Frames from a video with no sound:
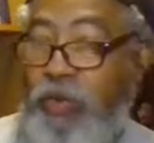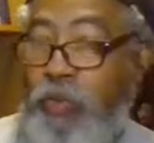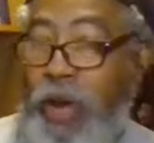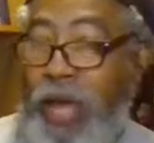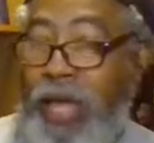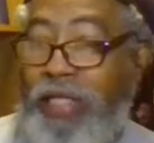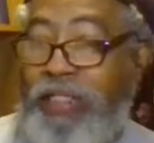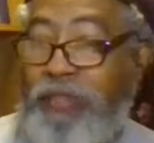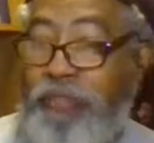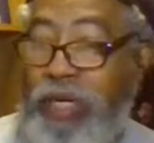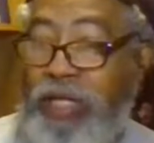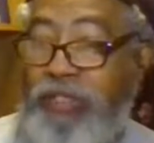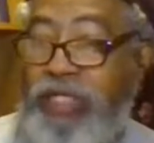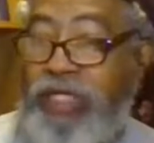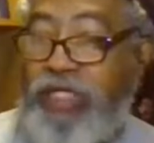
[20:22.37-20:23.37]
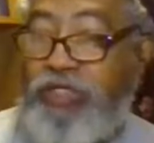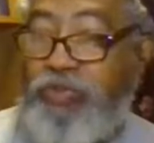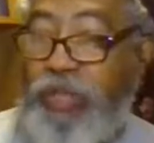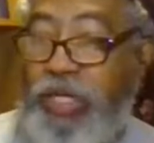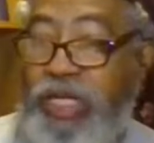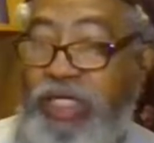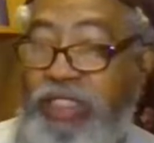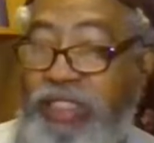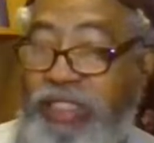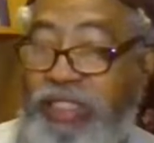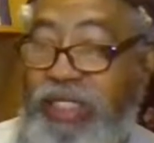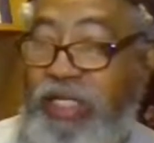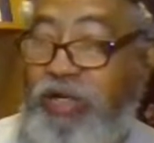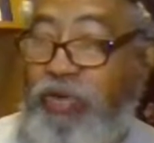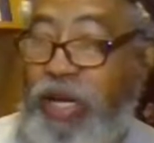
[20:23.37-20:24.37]
The wax melted, his wings
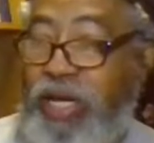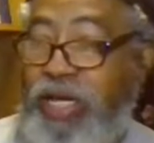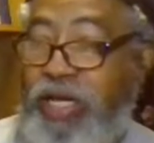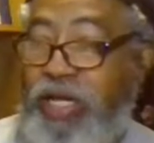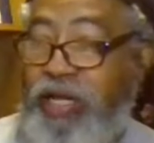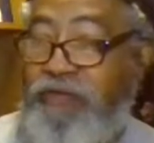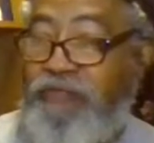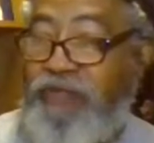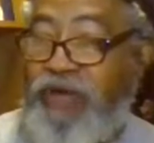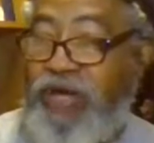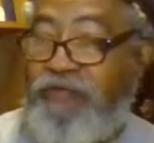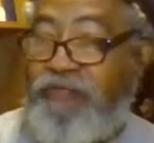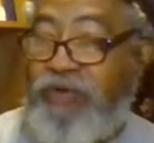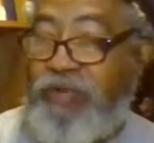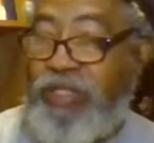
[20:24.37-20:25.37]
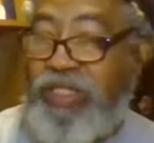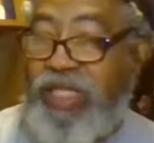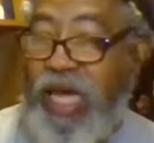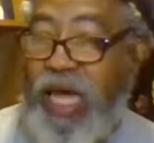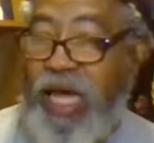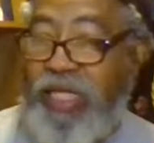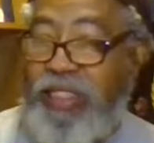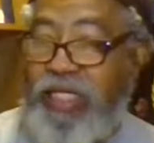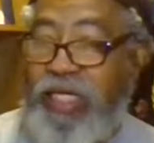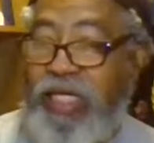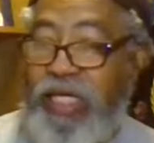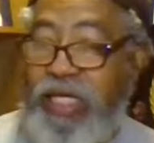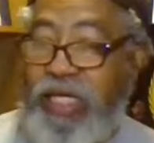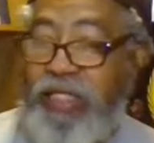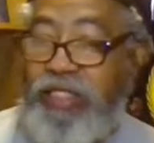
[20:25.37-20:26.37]
disintegrated, and he fell from the skies
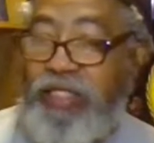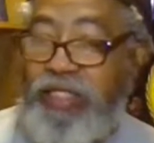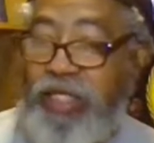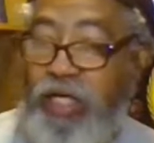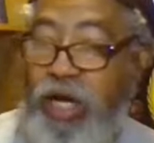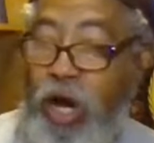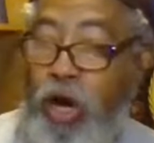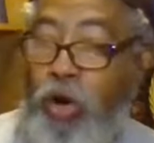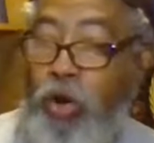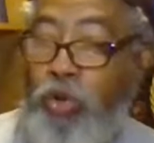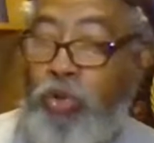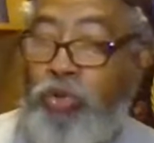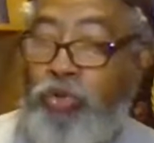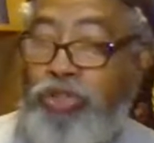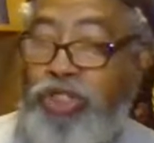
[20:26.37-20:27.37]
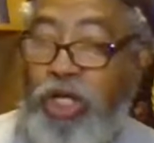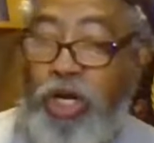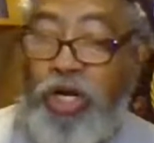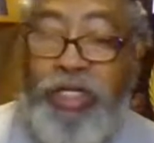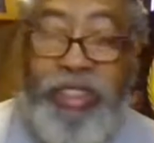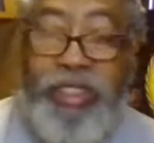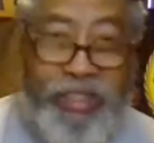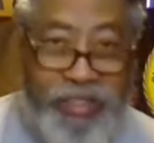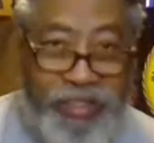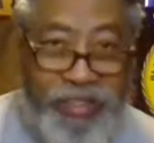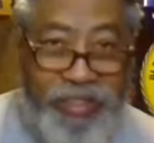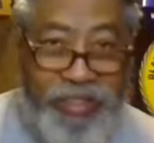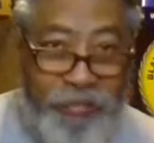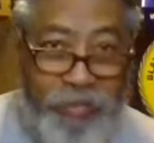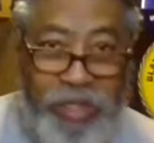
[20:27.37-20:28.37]
into the cold, churning
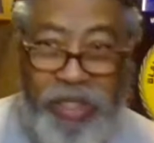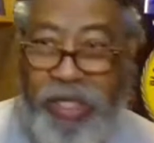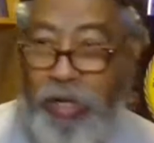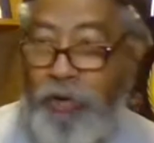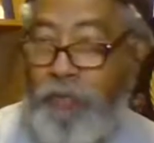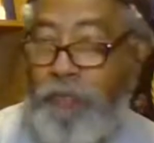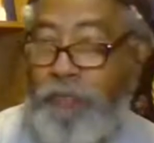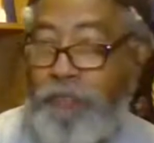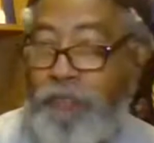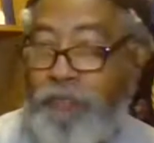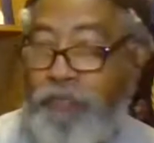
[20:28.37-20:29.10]
sea below.